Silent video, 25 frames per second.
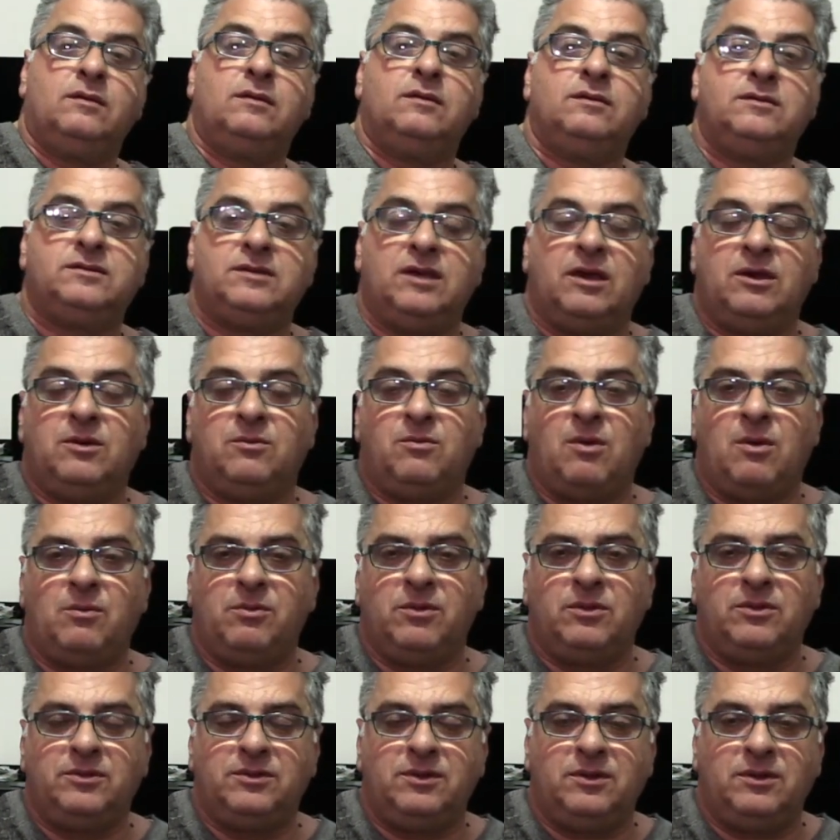So what
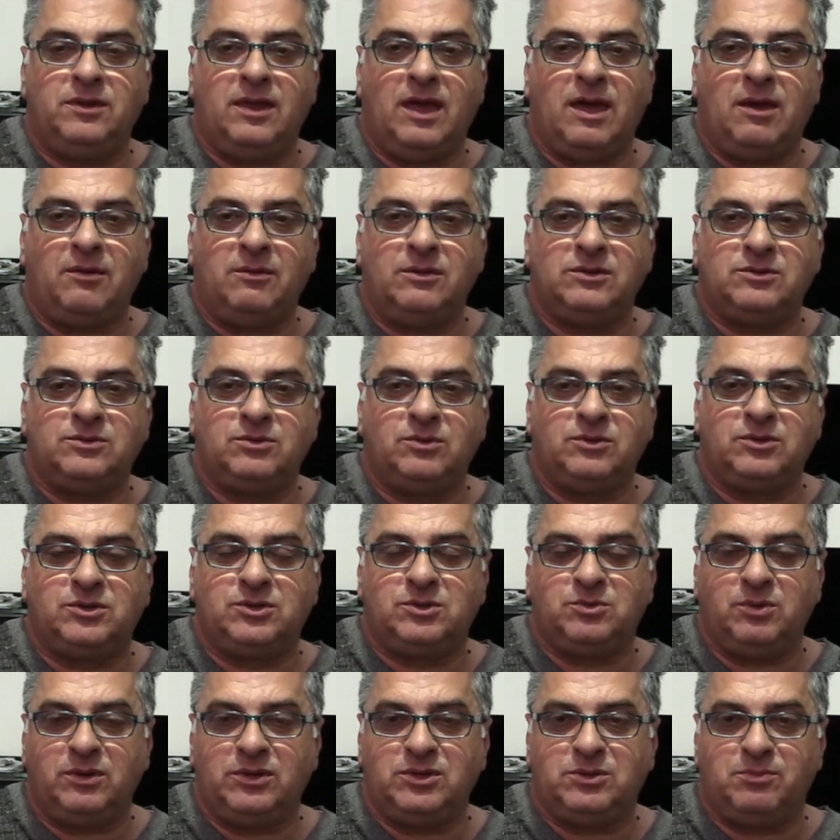we'll do now is we'll
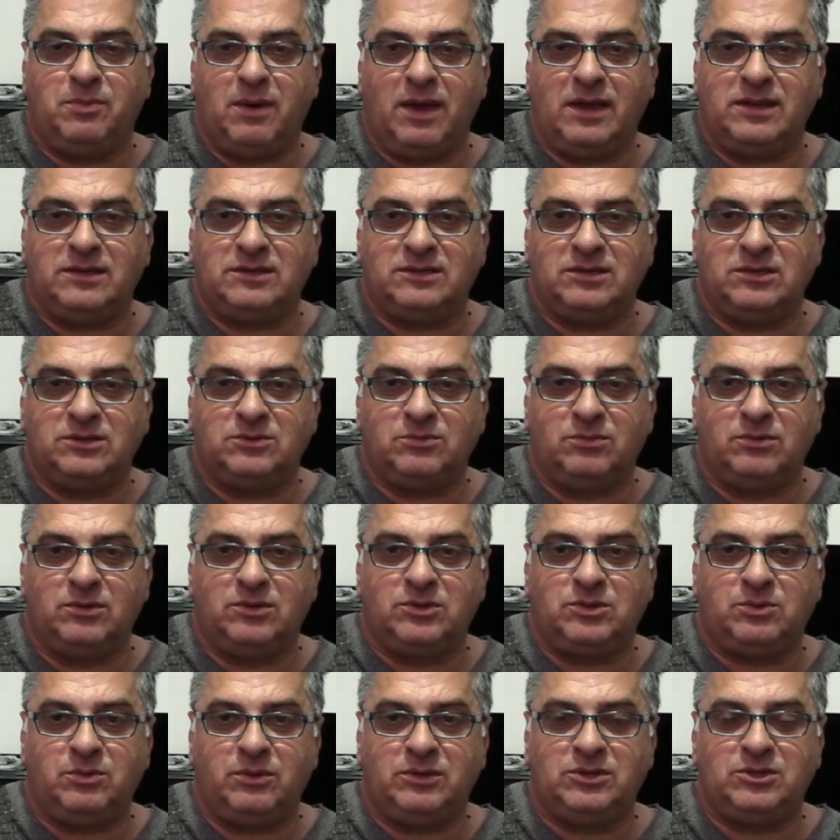switch basses. We'll
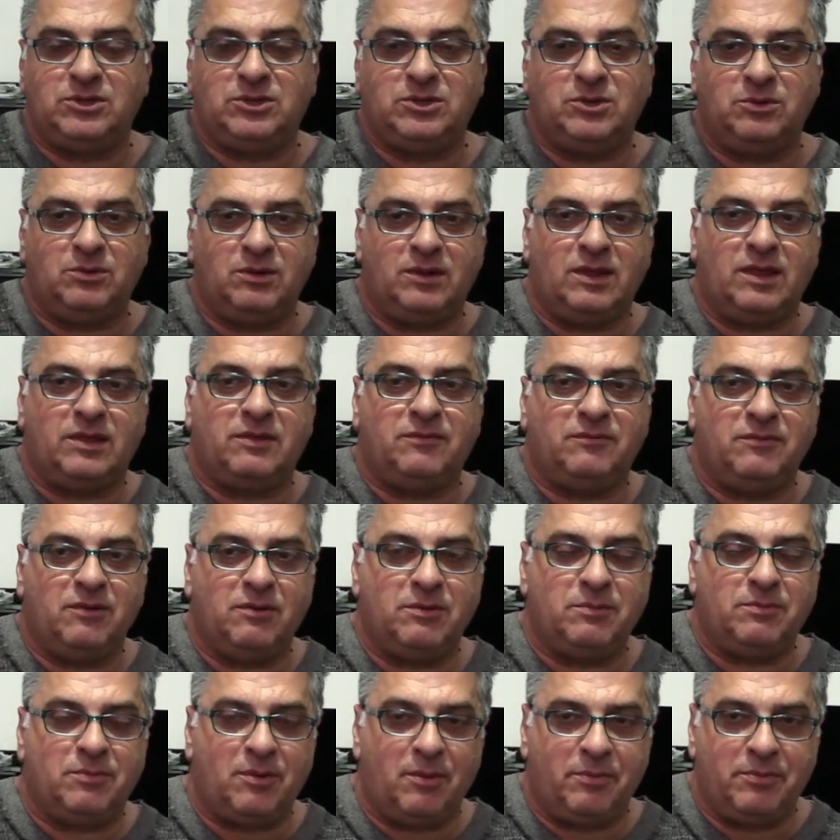switch to another
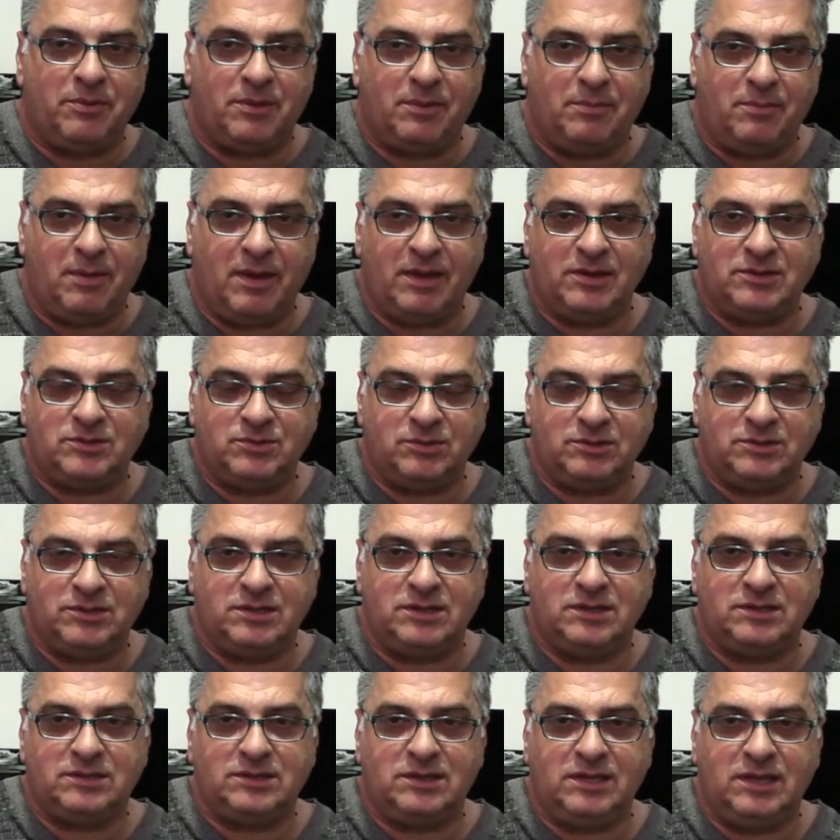very popular bass, which
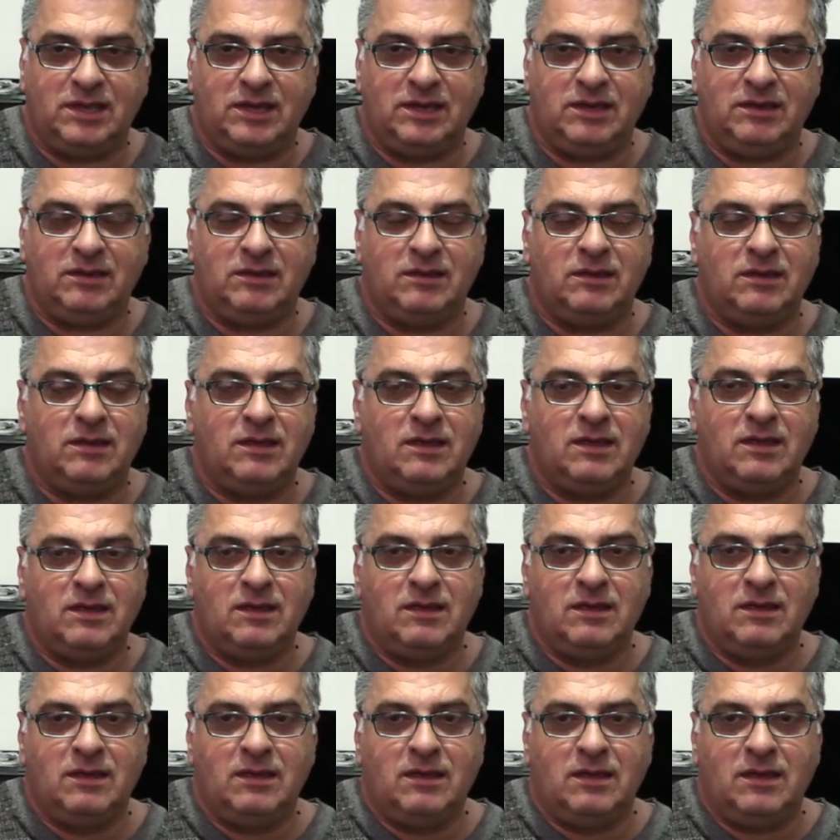is the
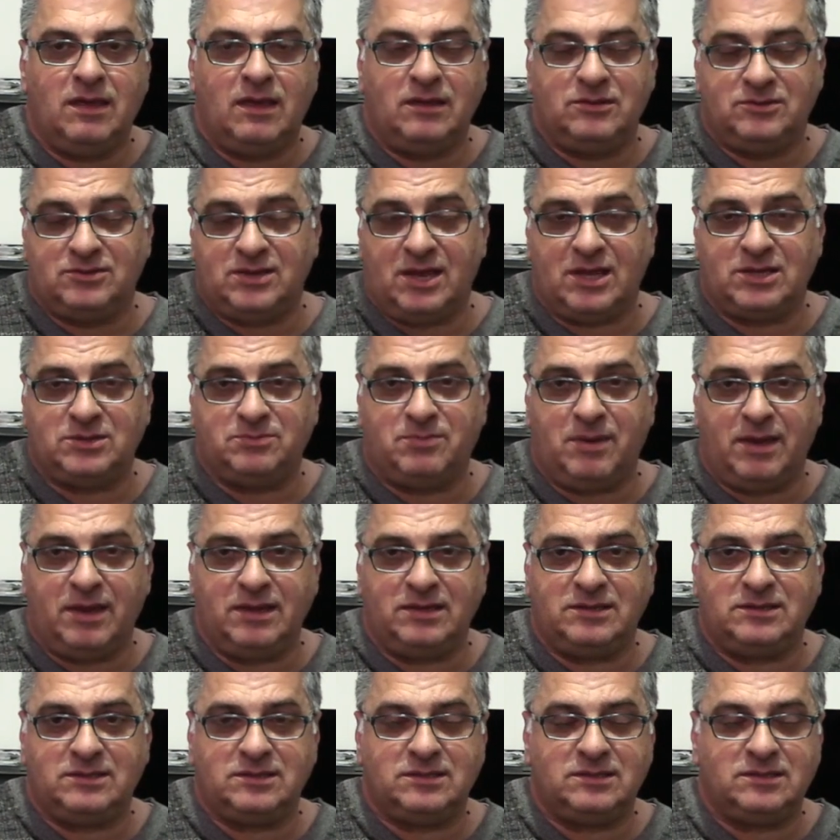jazz
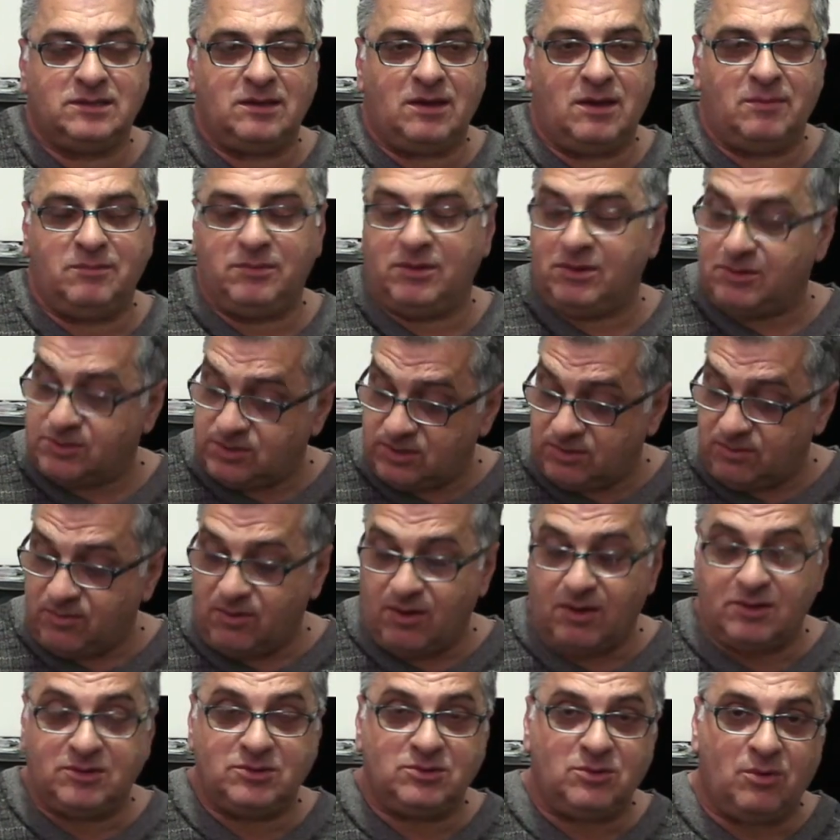bass. I'm using
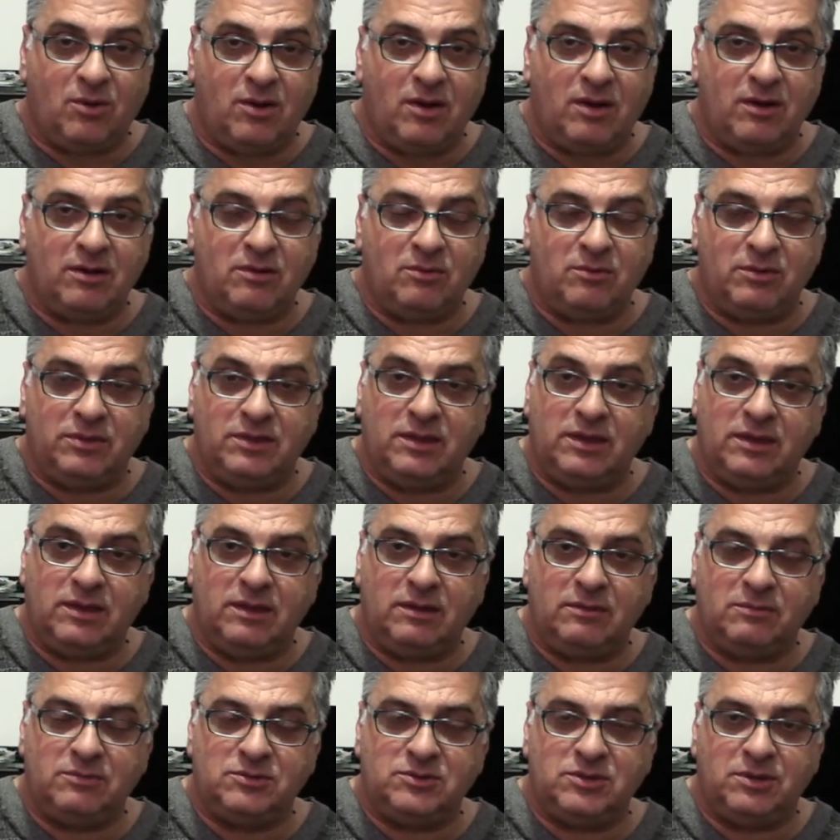my Squire with
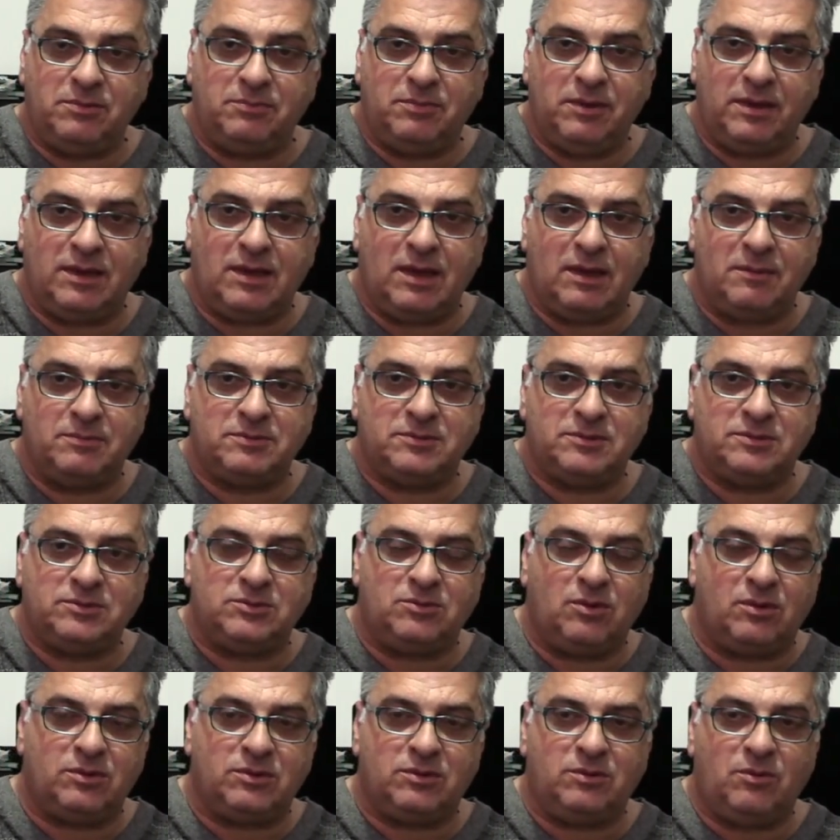the EMG pickups. It's
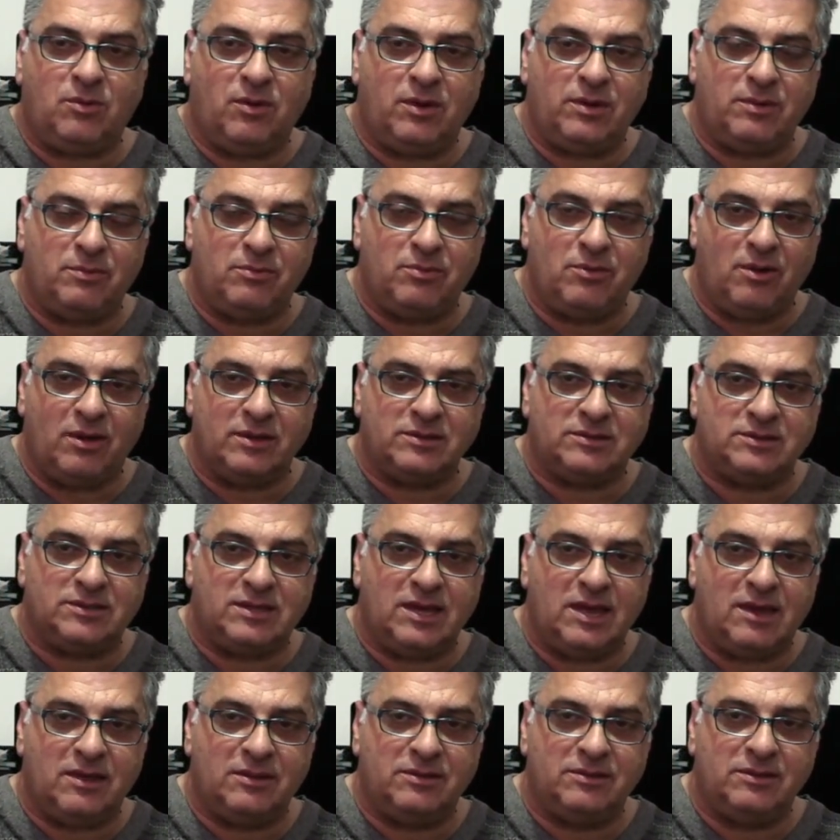got quite a bright
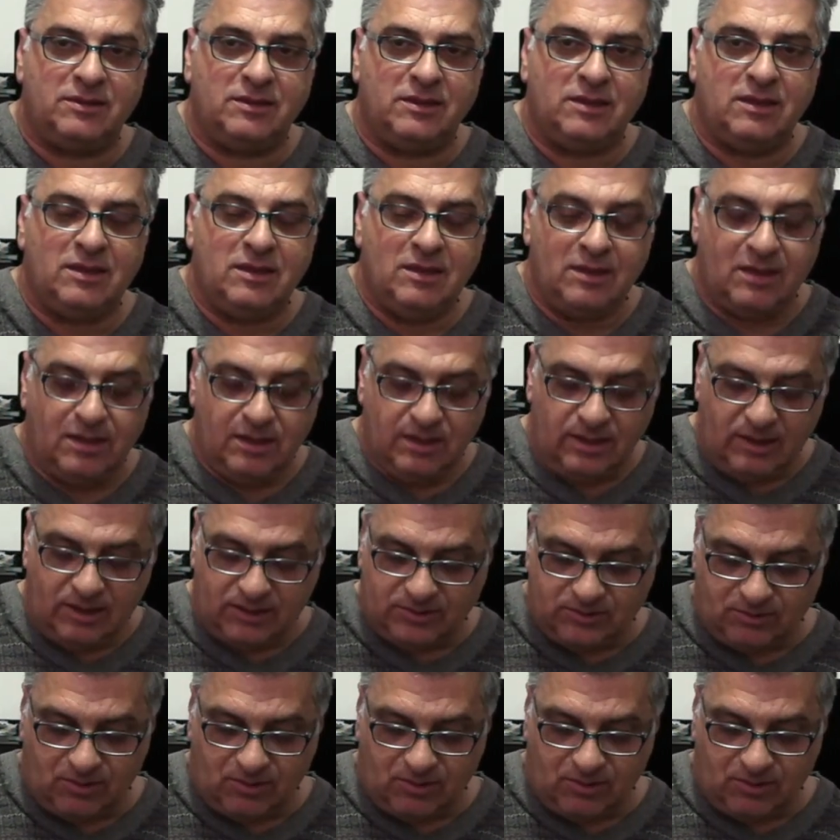sound. It's